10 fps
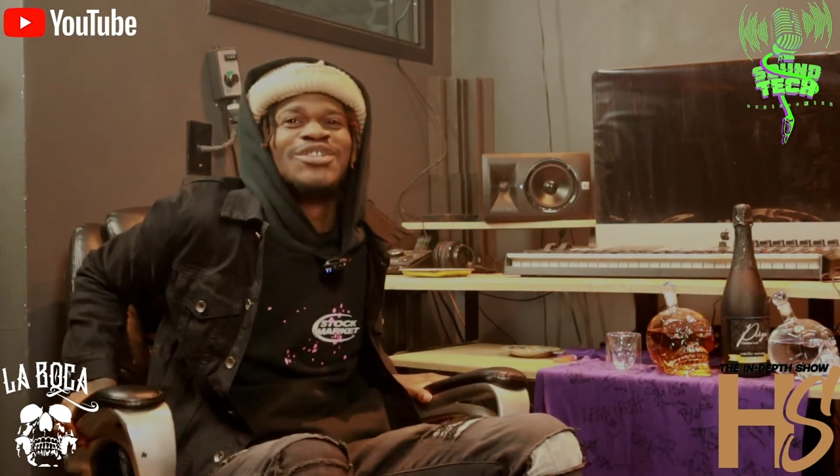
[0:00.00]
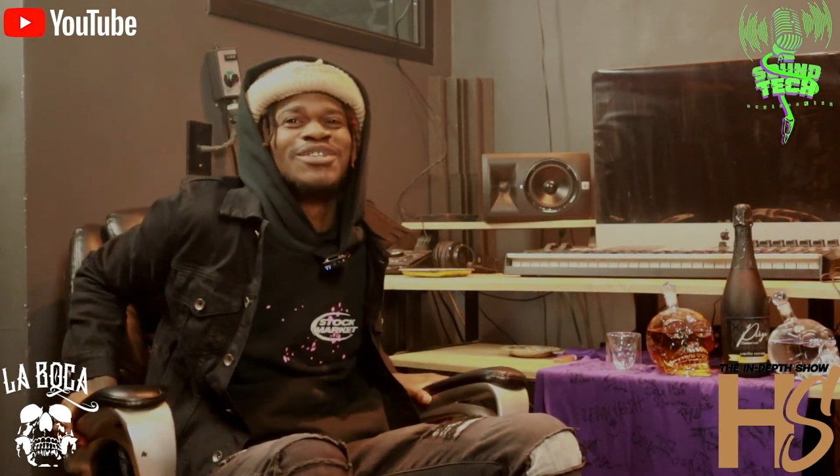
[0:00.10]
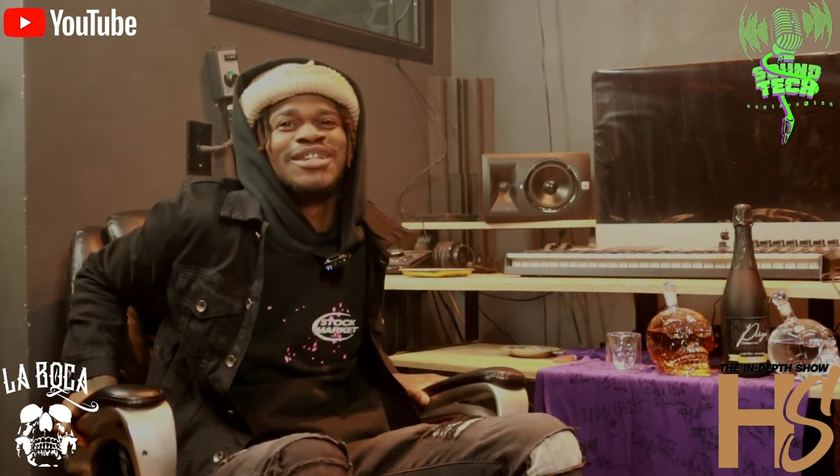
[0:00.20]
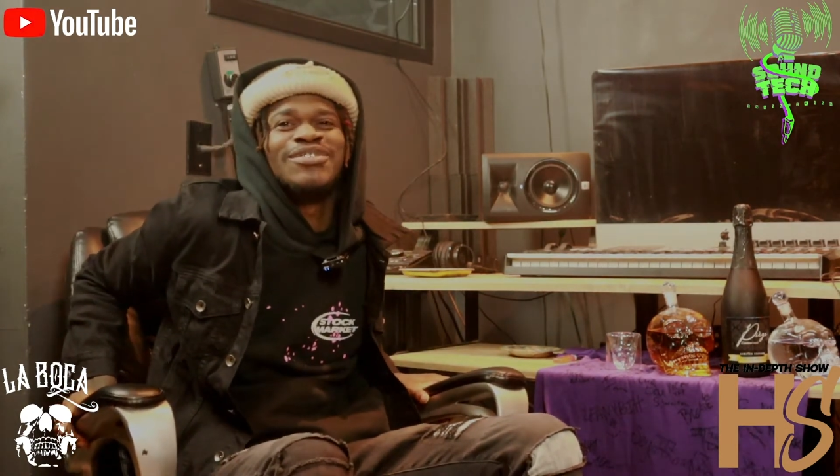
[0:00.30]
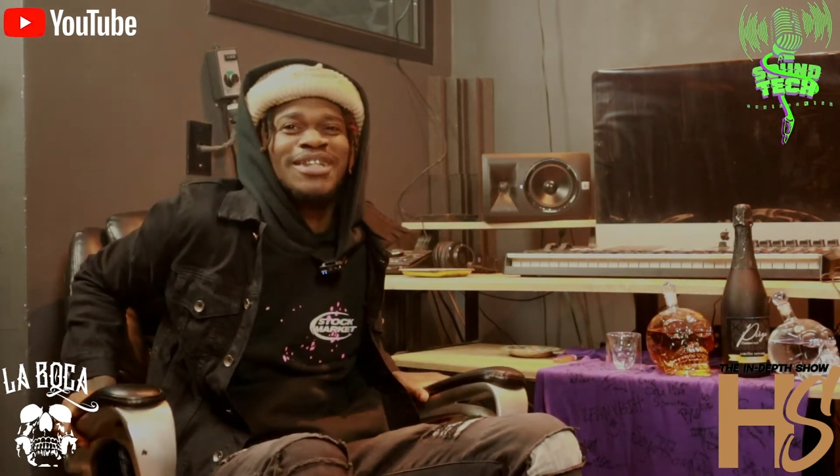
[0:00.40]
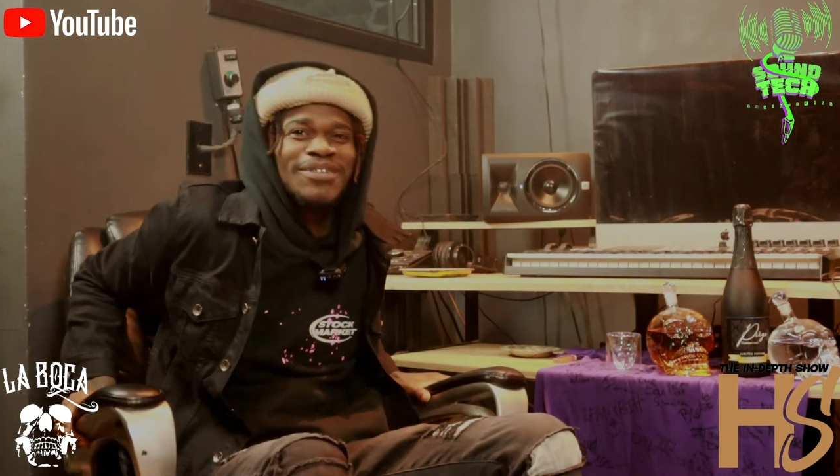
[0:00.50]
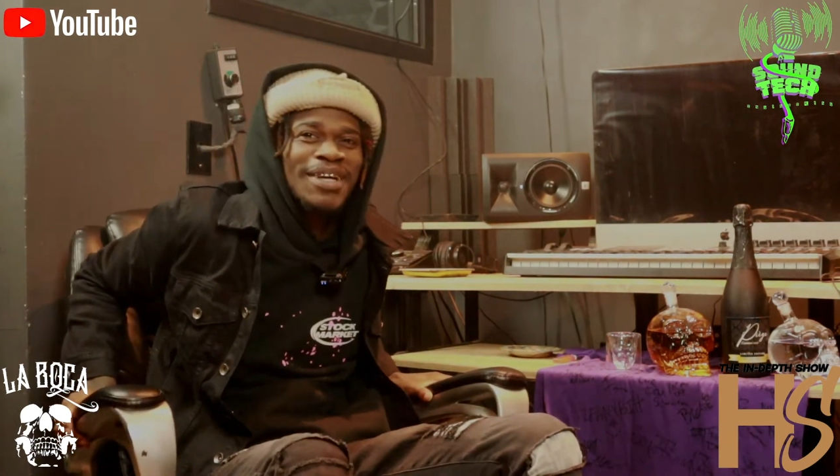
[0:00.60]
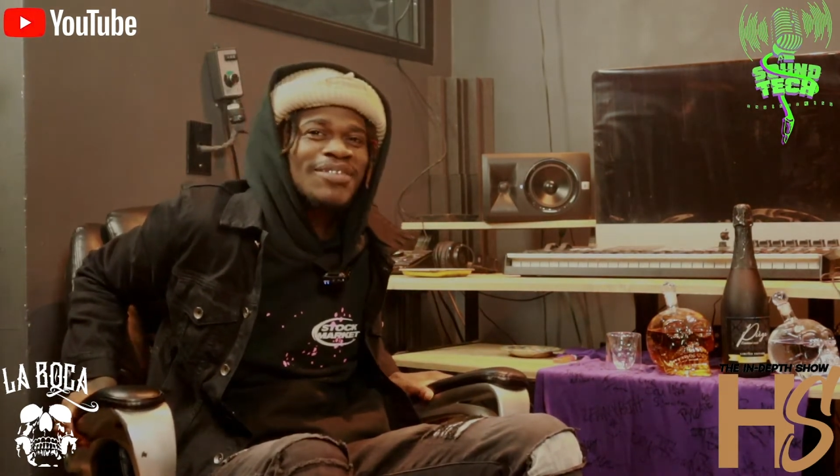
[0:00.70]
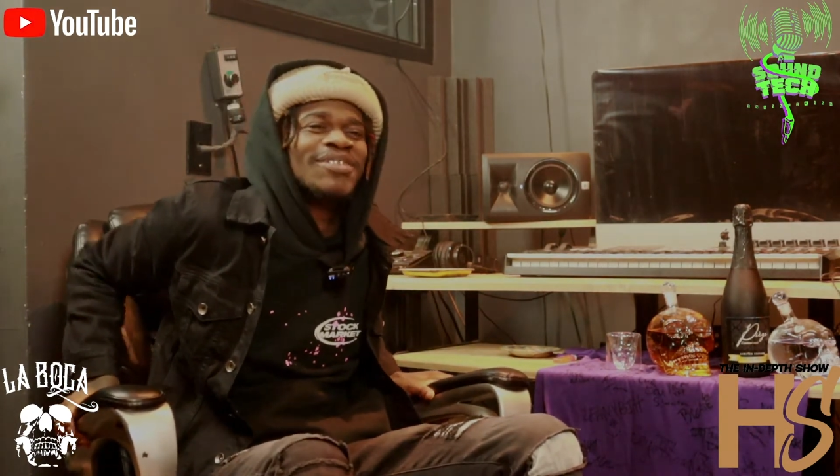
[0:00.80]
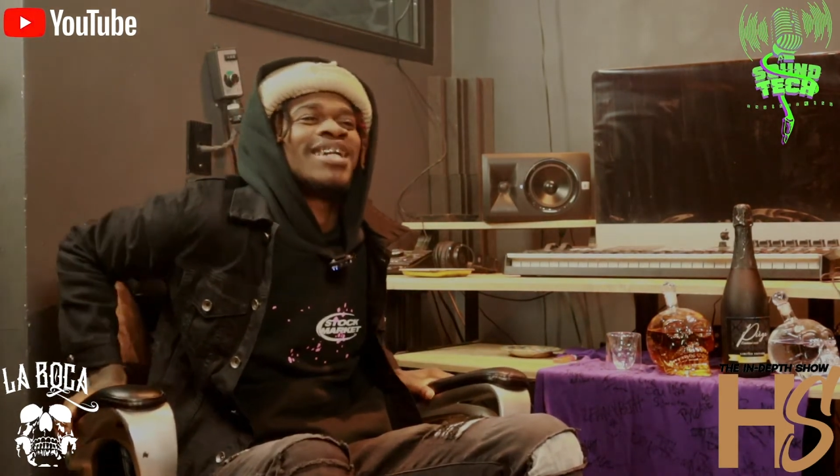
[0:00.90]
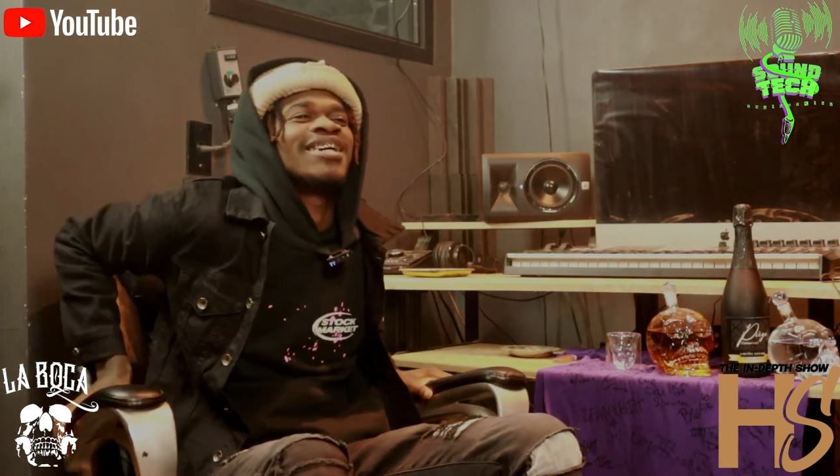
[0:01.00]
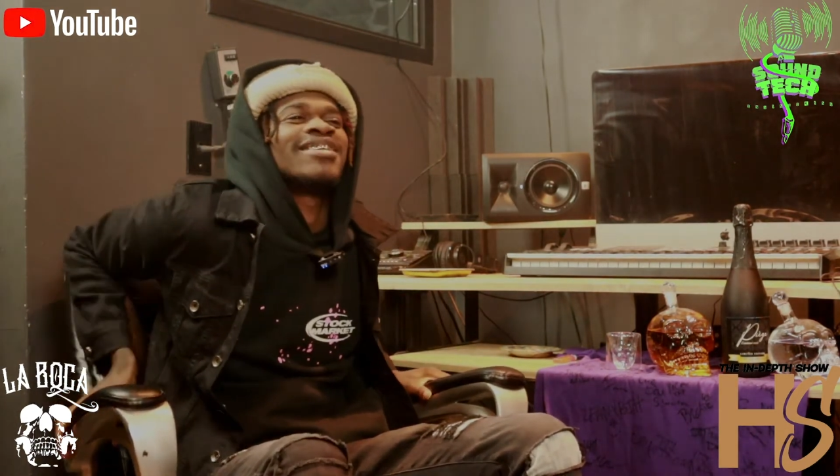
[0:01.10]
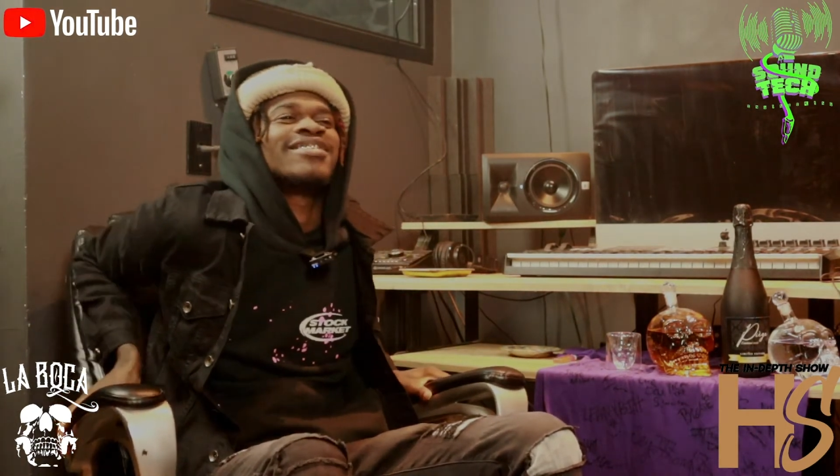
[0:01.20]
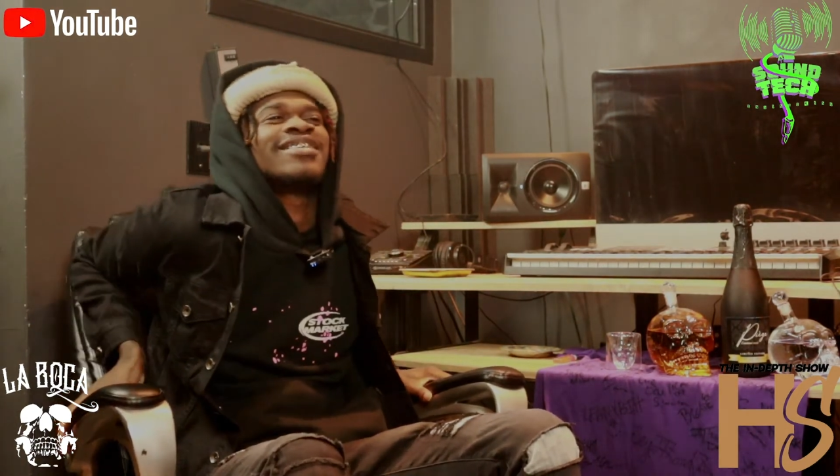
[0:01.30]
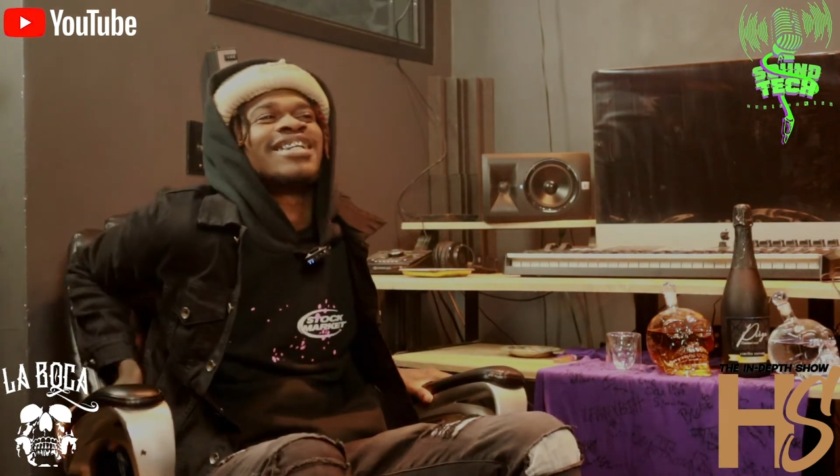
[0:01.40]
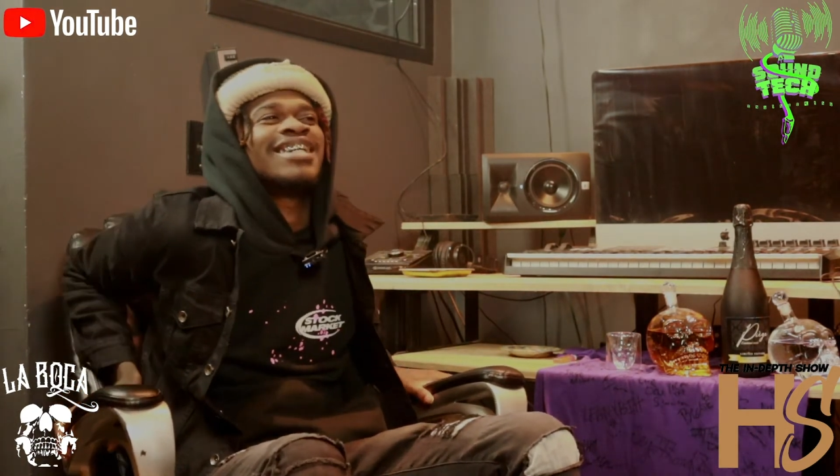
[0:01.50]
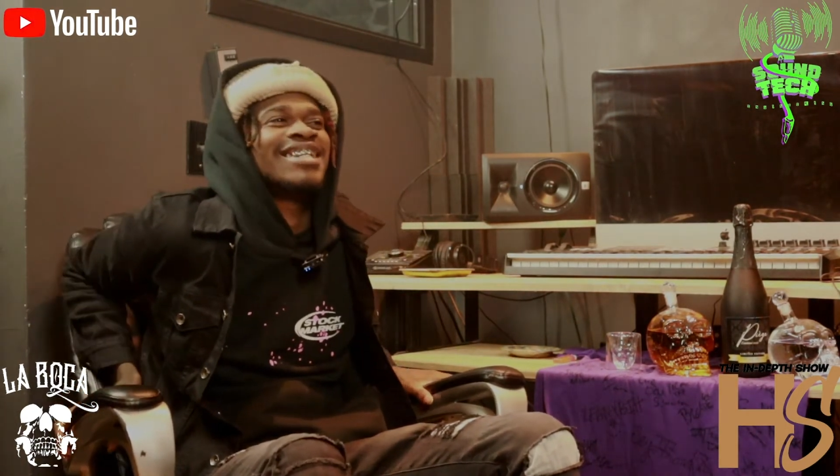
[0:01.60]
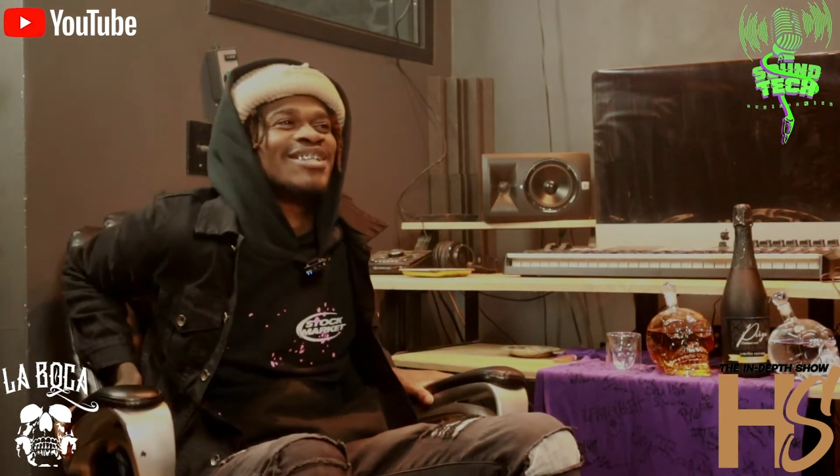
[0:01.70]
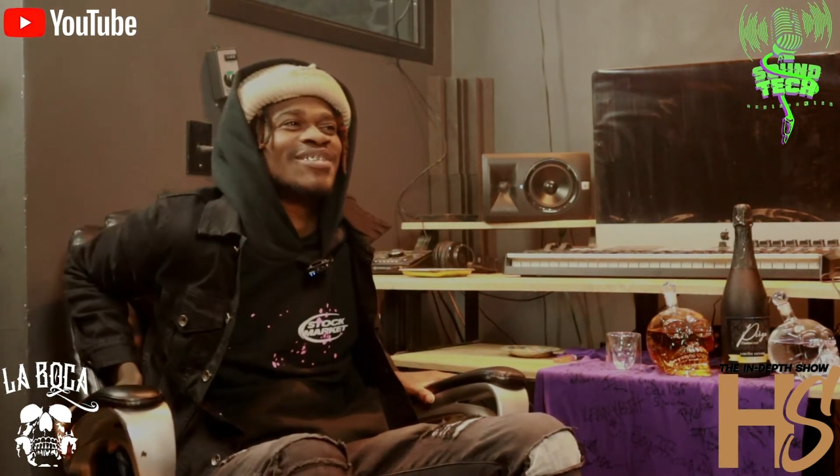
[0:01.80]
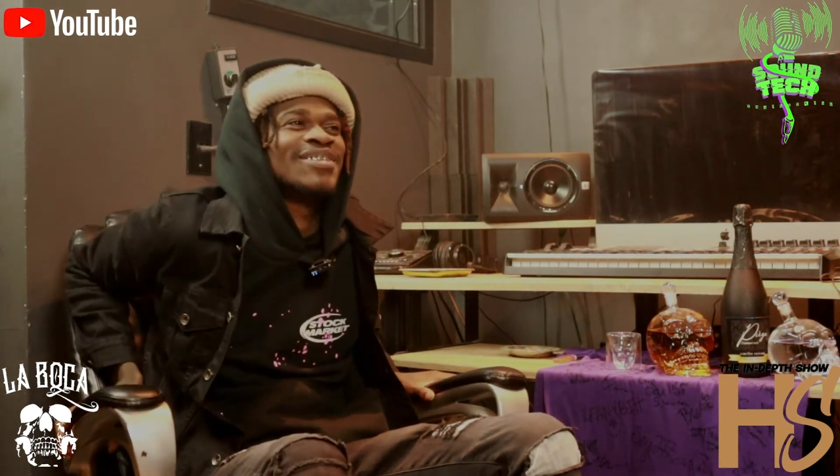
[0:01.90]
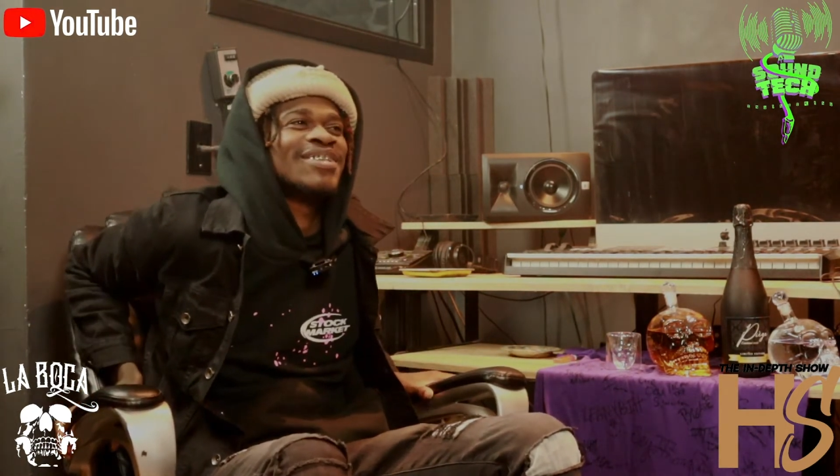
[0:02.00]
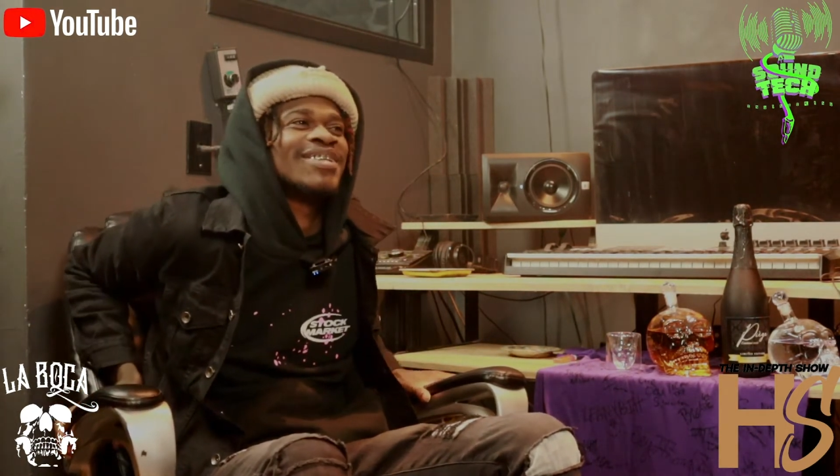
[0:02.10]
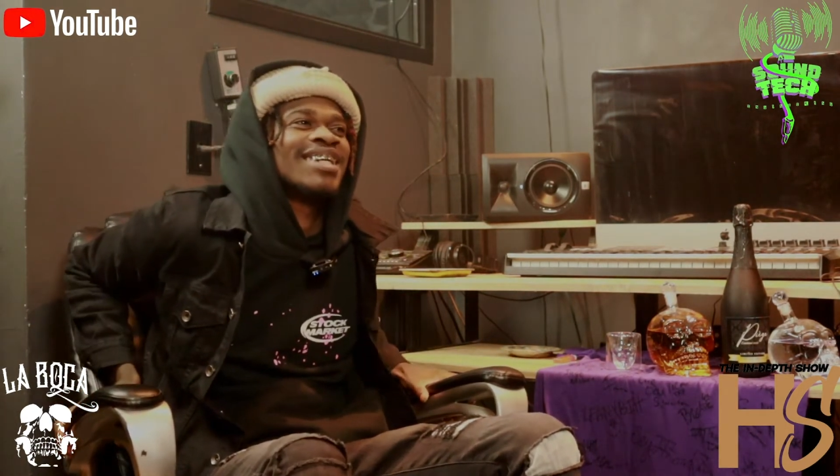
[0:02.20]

you just really made me like realize that for real.